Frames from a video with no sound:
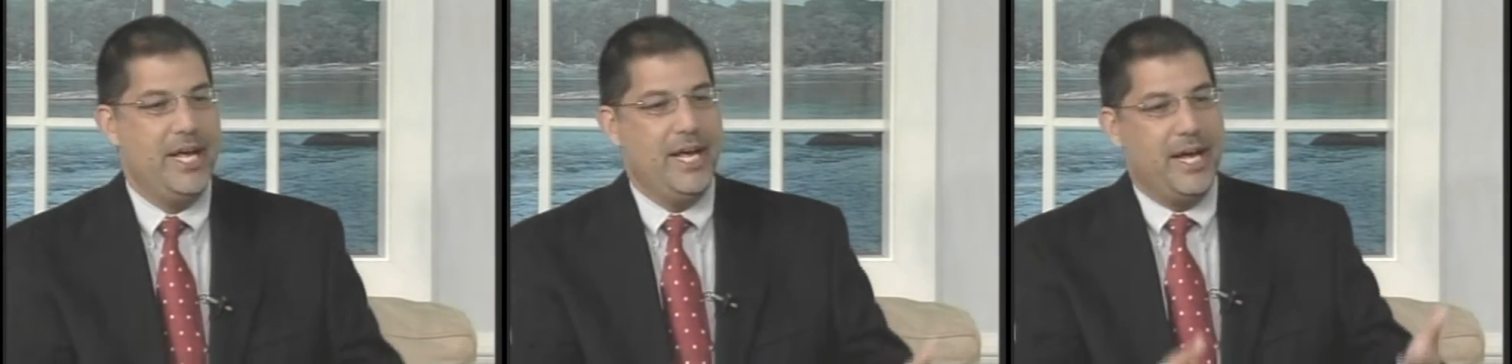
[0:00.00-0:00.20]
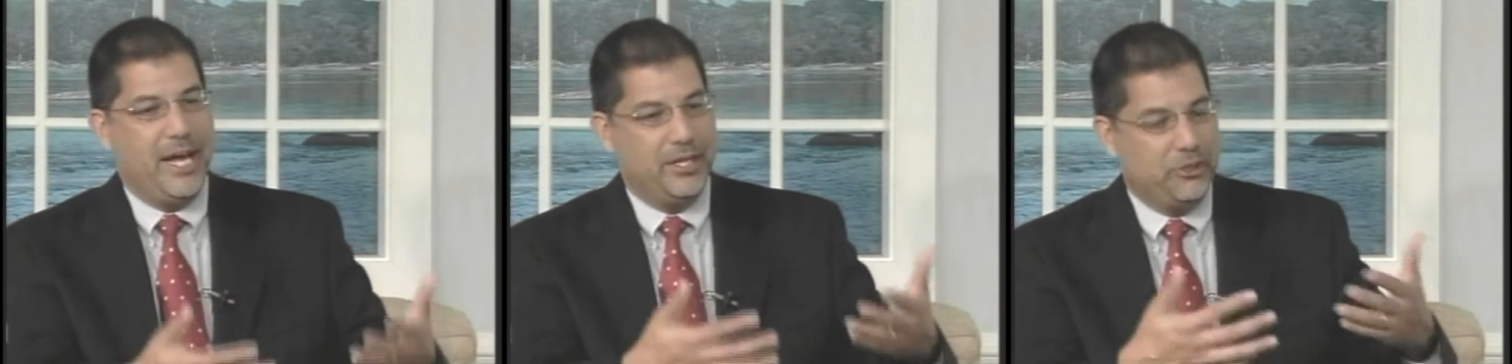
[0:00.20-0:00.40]

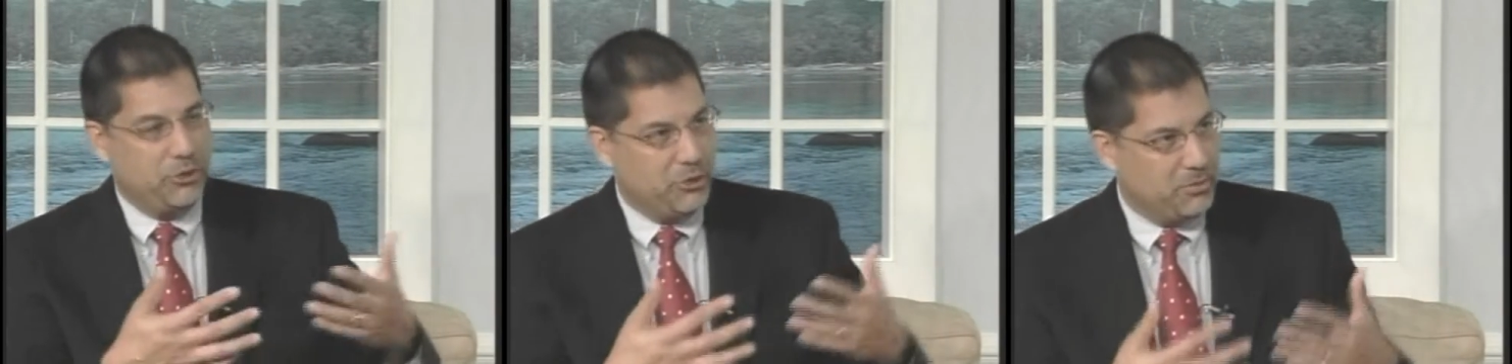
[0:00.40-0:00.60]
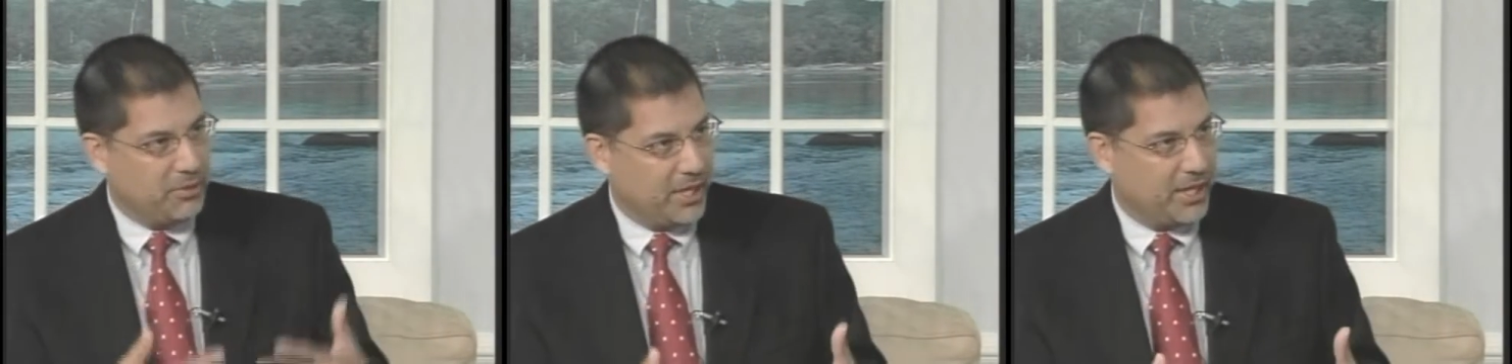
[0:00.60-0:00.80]
and
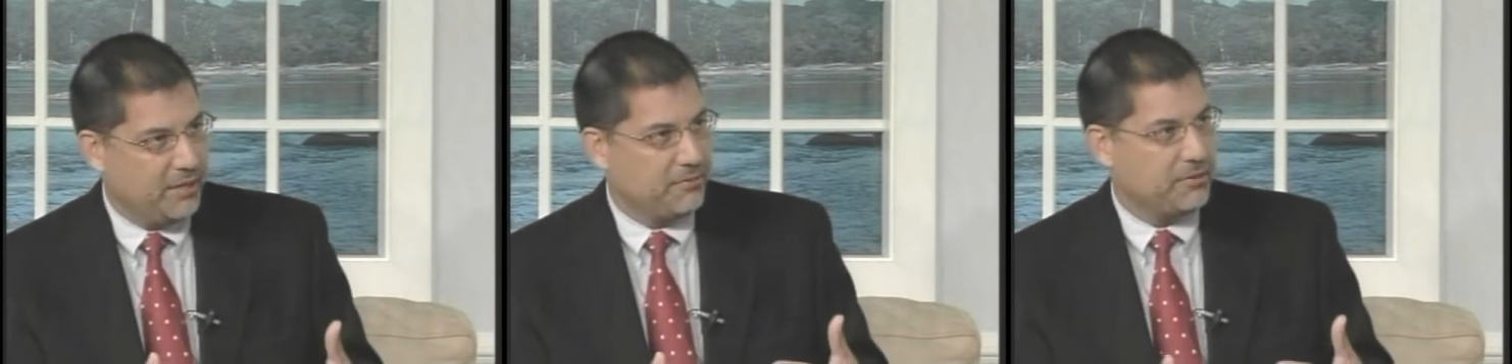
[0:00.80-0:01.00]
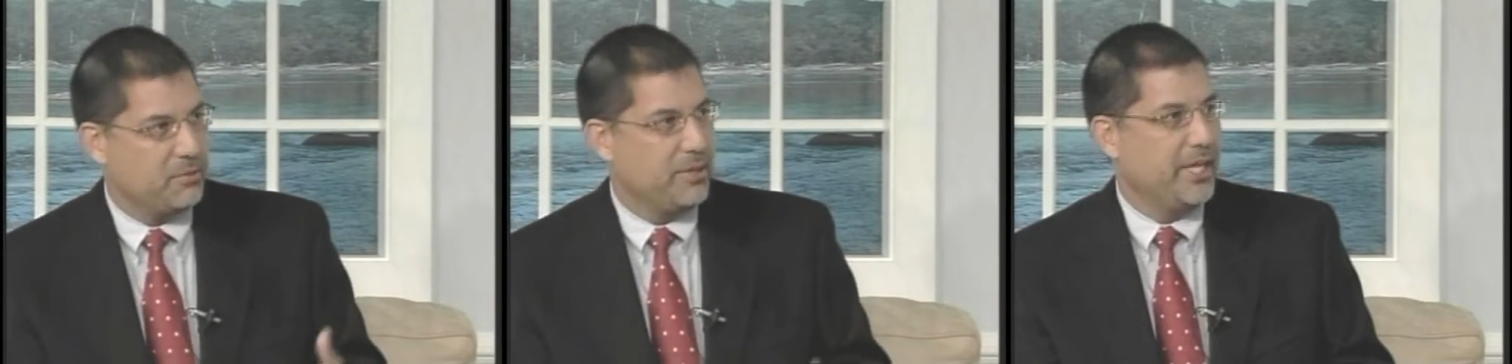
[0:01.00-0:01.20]
you bring
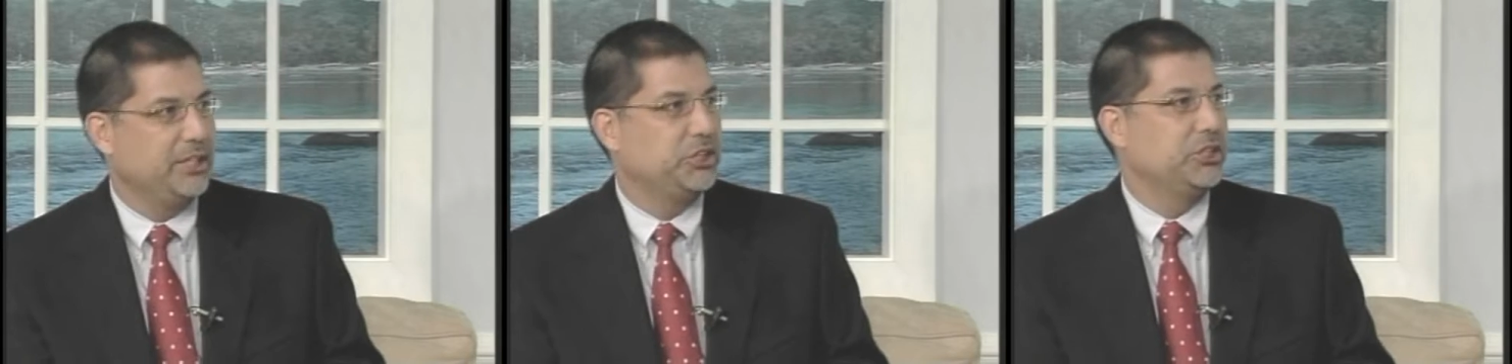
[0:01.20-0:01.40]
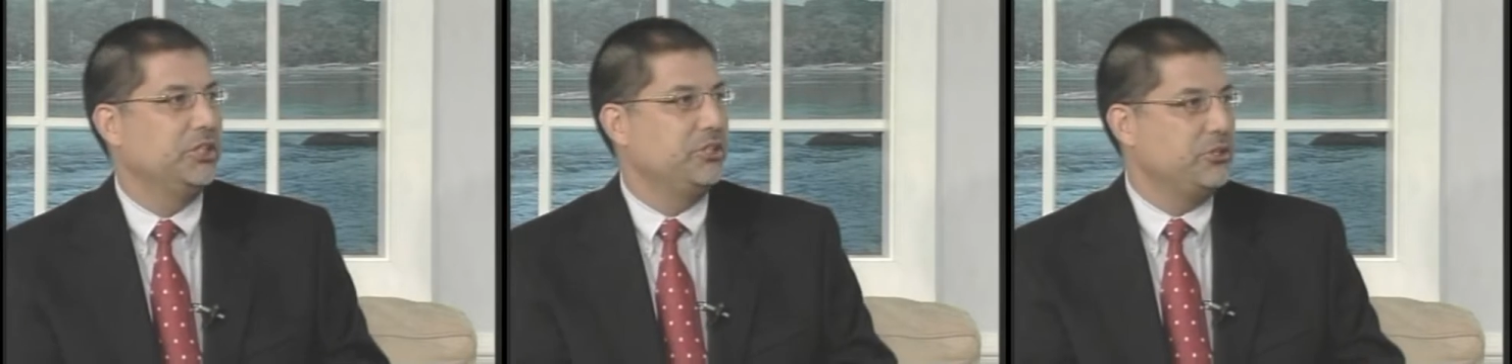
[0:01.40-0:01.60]

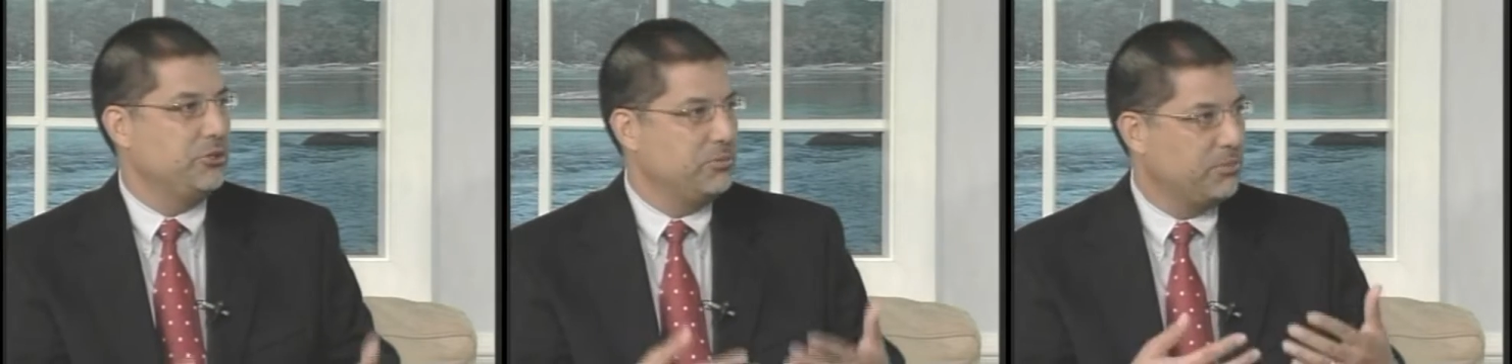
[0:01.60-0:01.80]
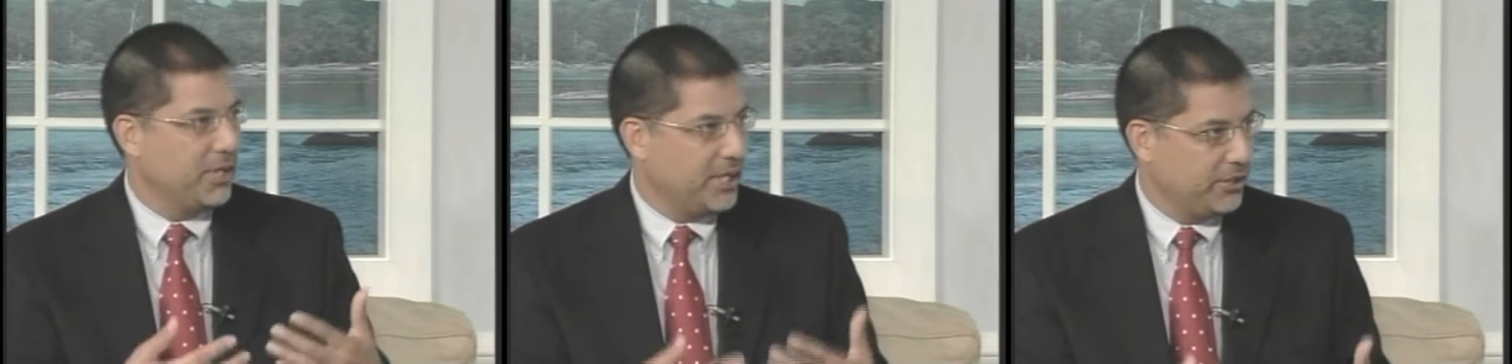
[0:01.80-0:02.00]
information,
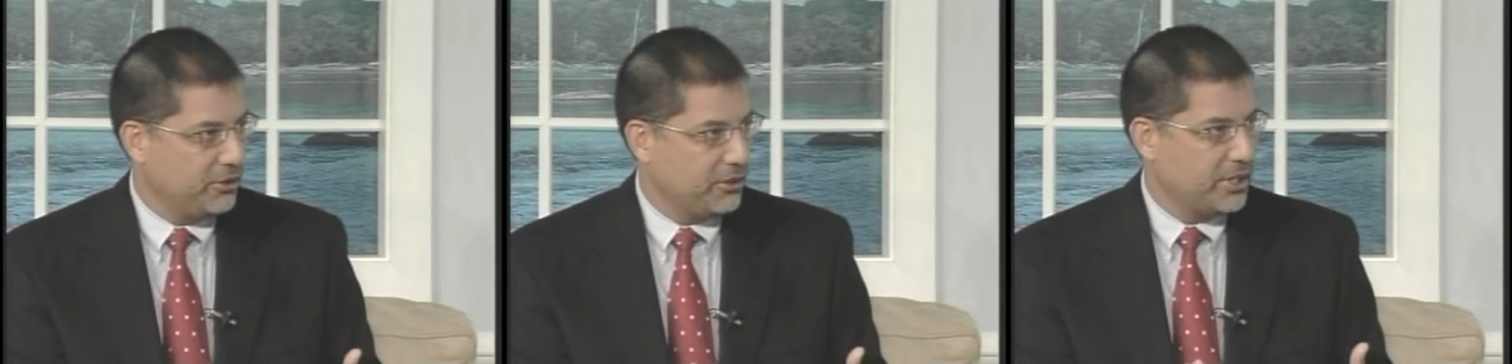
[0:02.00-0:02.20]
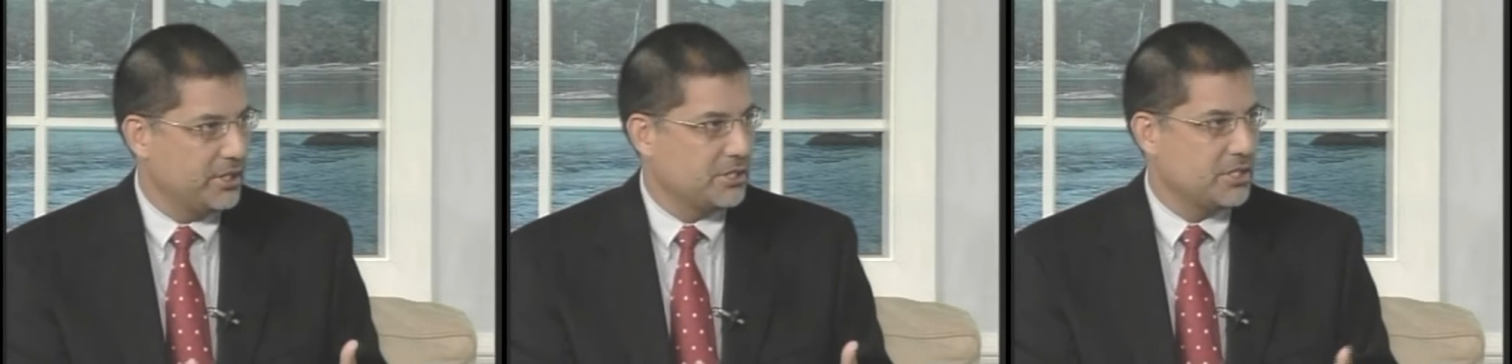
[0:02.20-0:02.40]
you bring
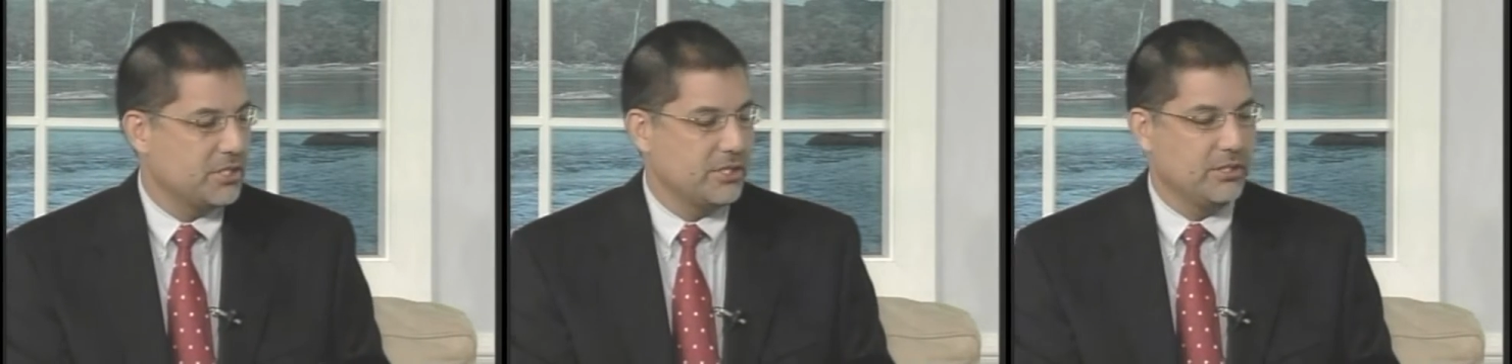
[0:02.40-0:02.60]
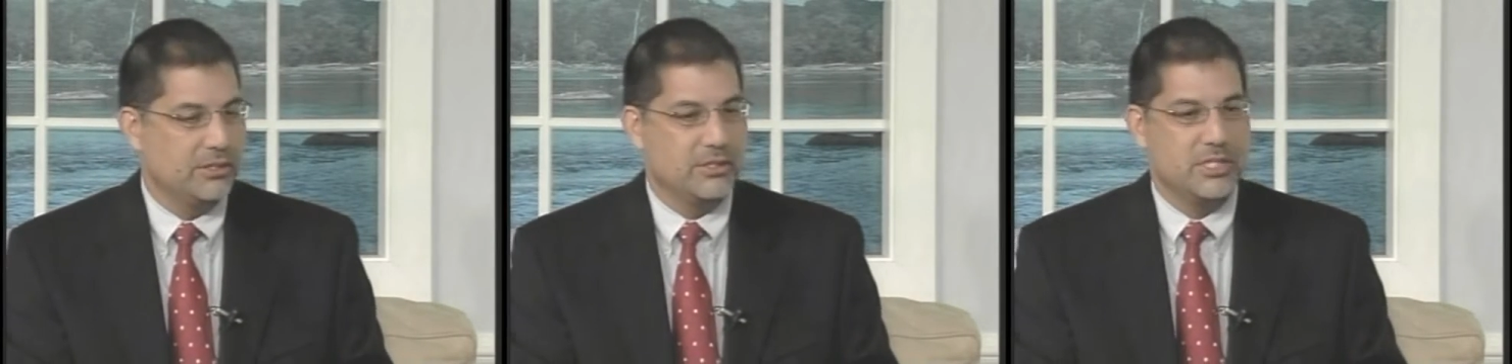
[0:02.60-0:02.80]
your
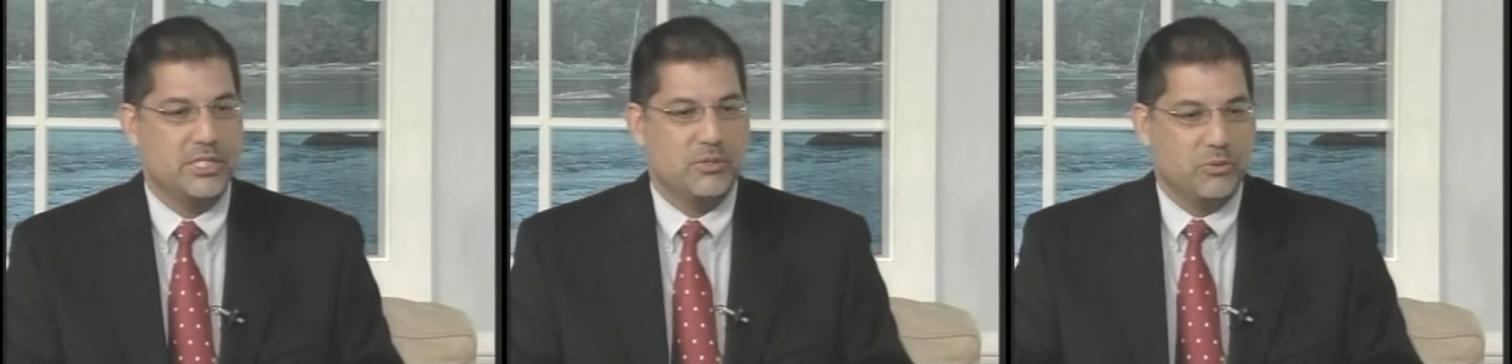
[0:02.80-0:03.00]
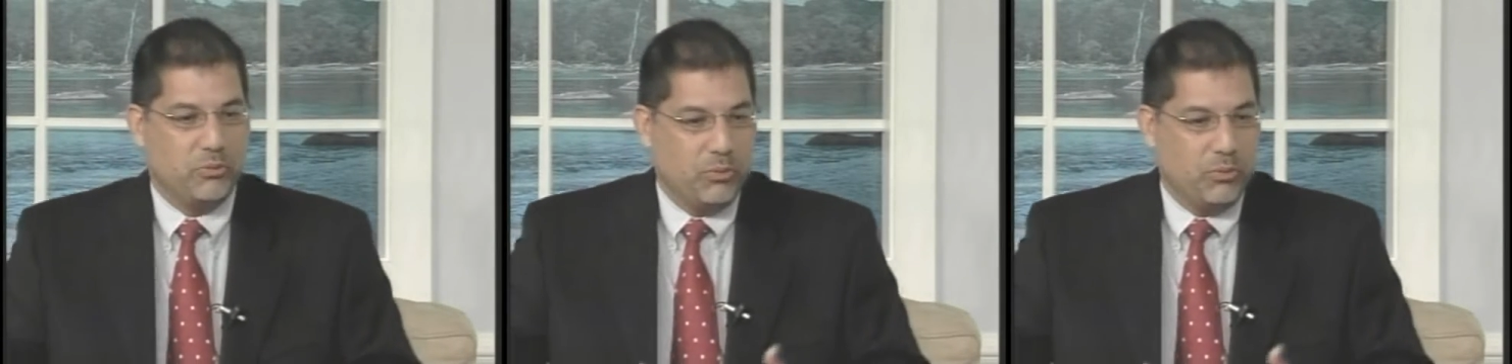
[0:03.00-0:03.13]
concerns,